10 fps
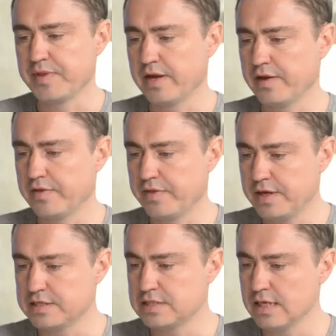uh,
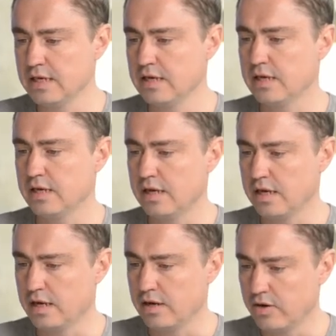they still
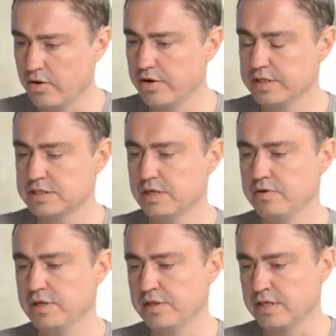uh, learn
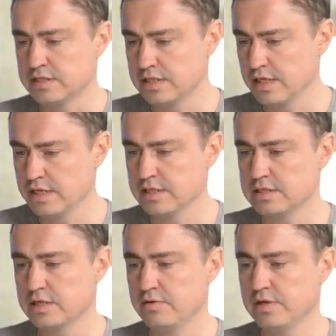Estonian, they sing in
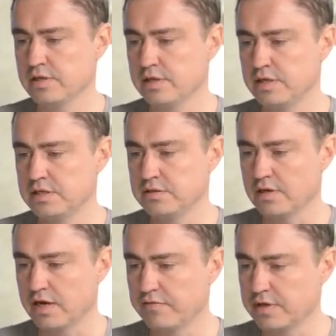Estonian, they
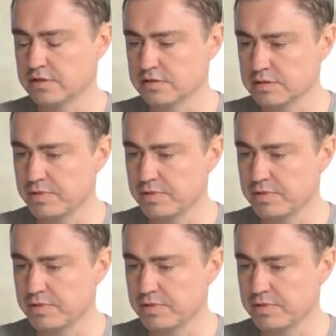have their